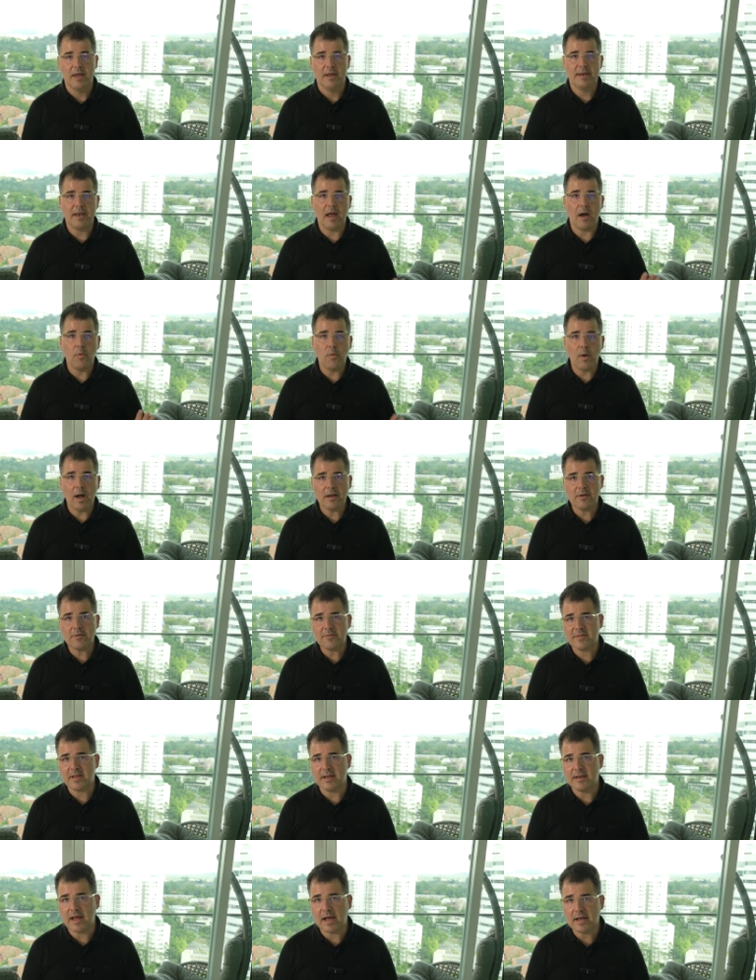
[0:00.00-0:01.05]
Now, one of
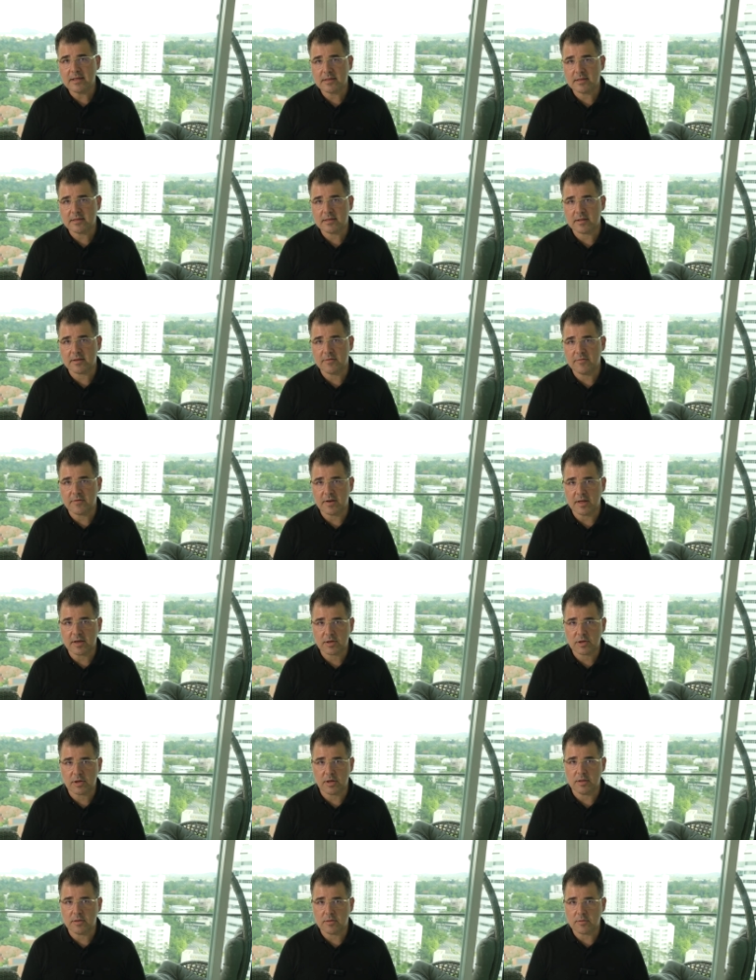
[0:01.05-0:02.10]
the nicest
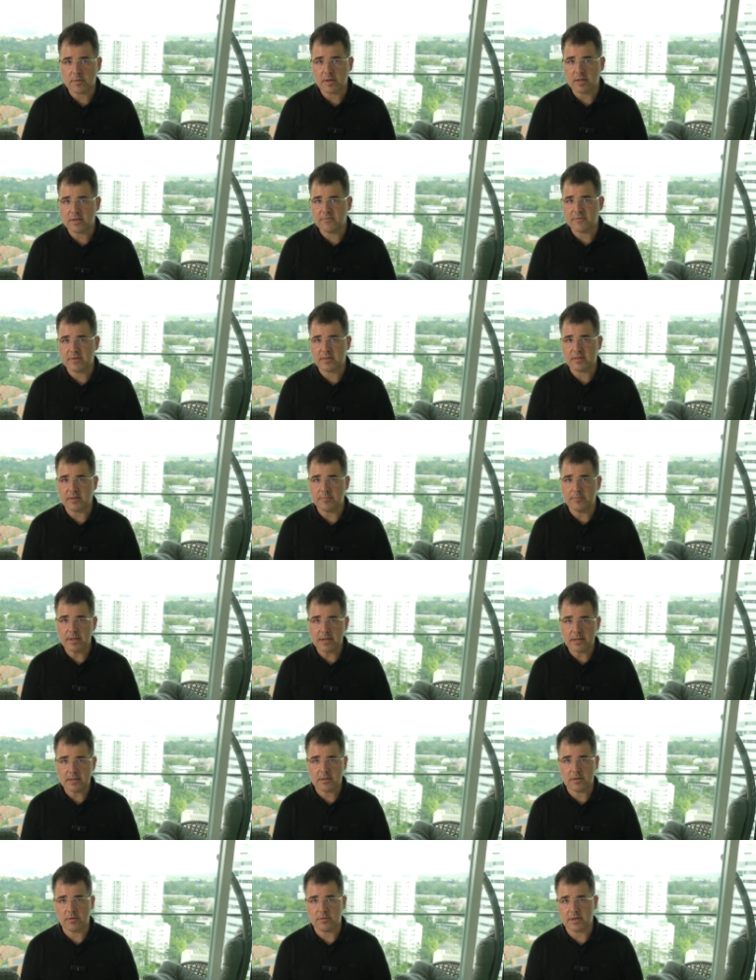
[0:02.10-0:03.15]
reflections to get
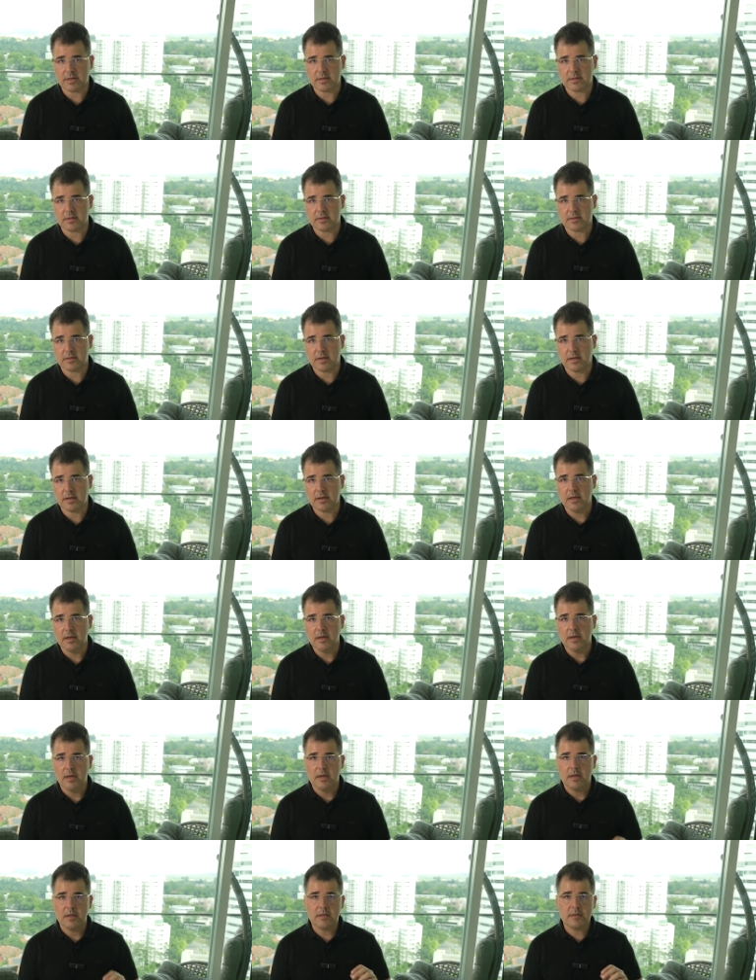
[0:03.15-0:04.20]
visibility on SSL
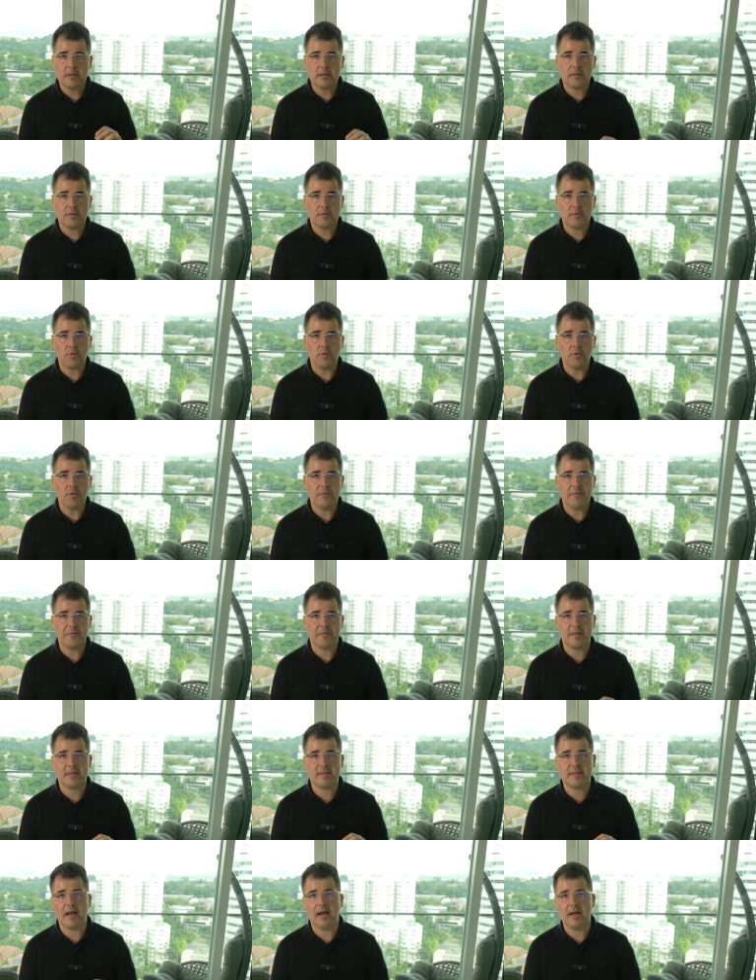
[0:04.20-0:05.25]
is through a
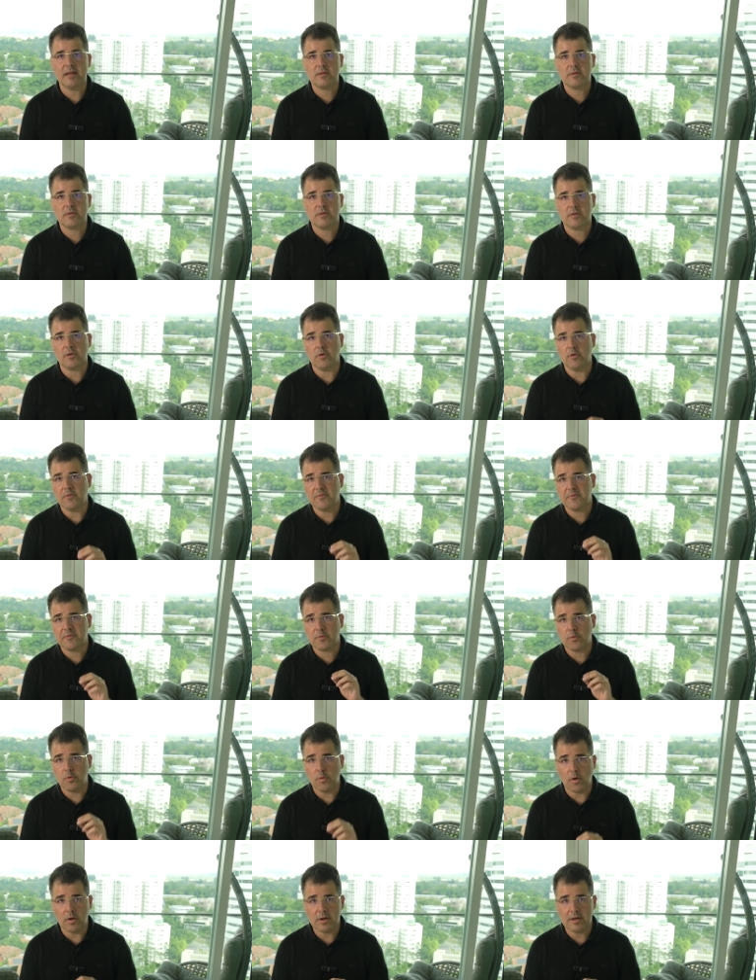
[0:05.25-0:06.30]
site of
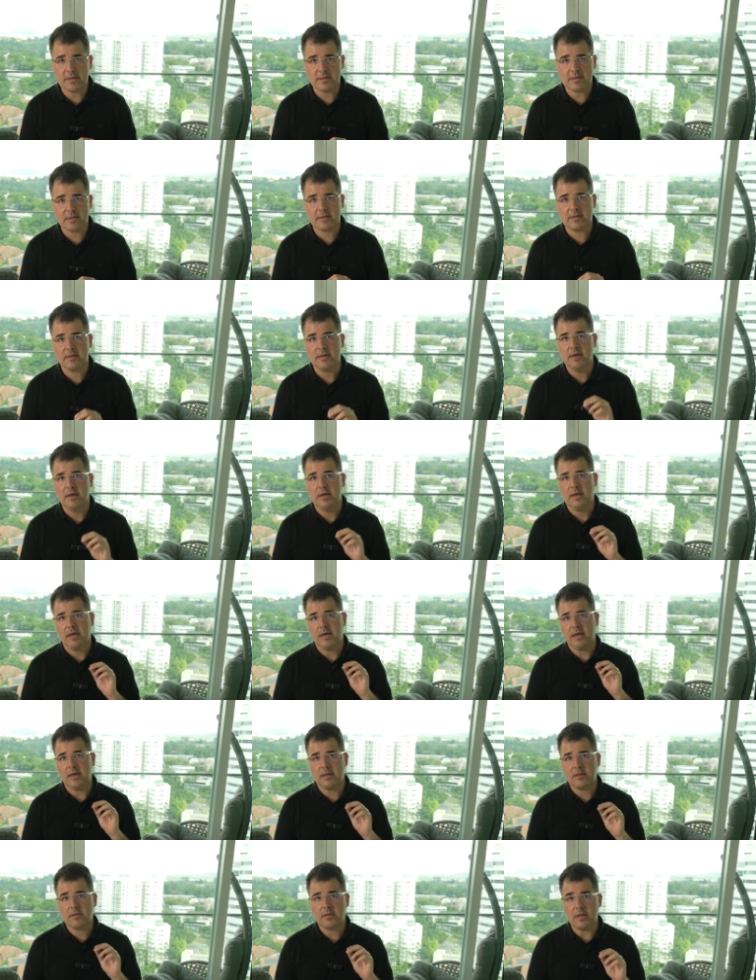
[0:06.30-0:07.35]
Qualys
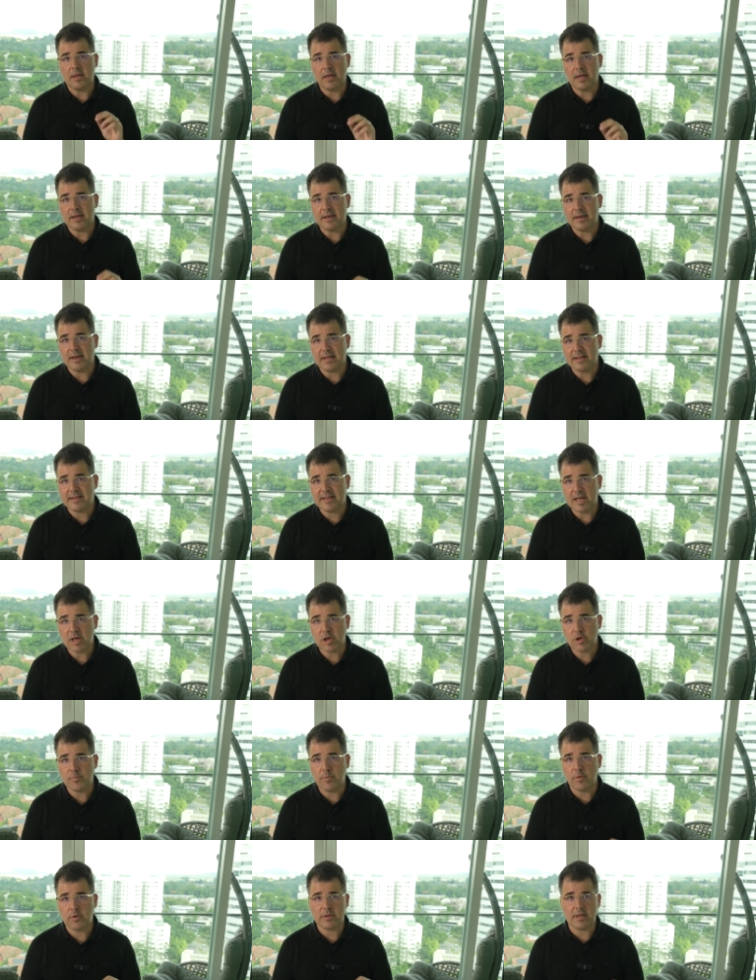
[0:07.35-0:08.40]
and a
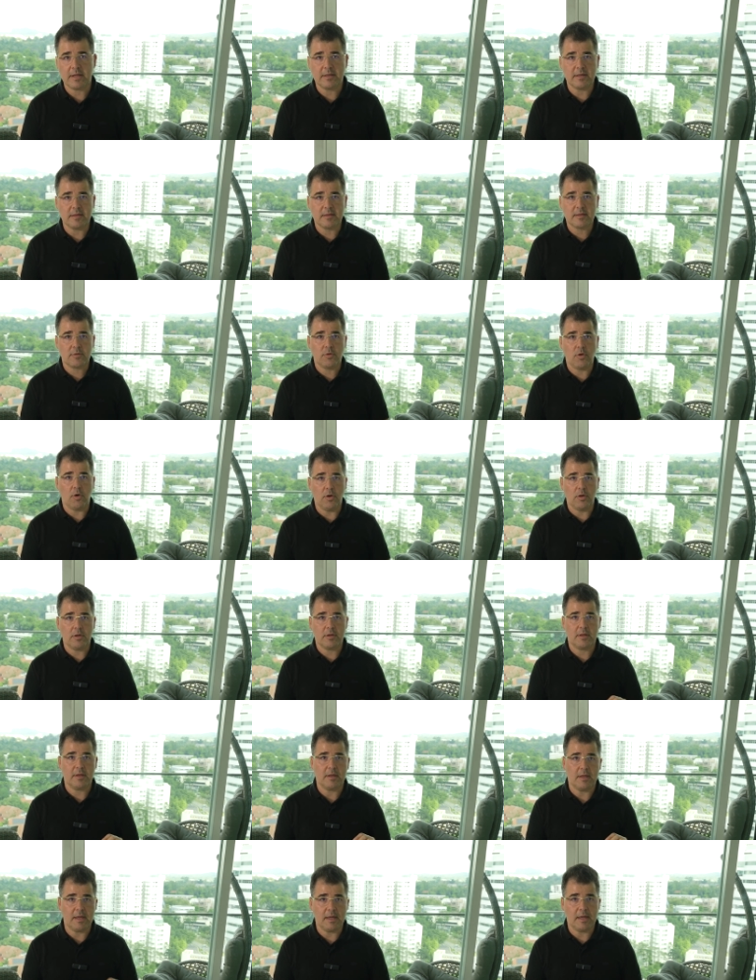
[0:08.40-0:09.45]
dashboard that is
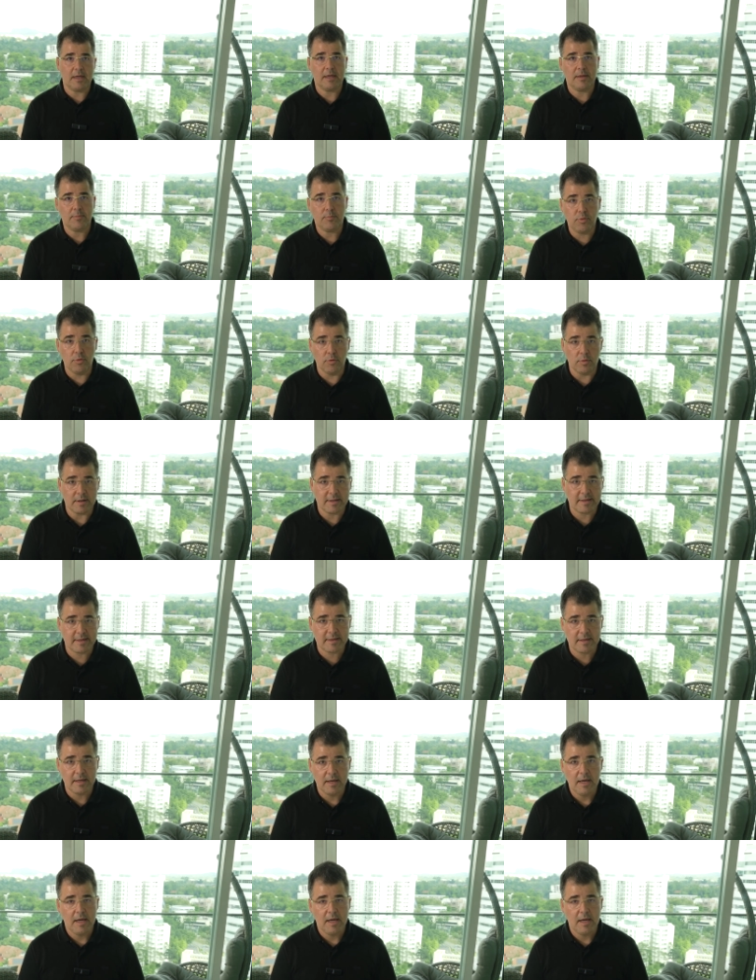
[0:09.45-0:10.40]
called Pulse.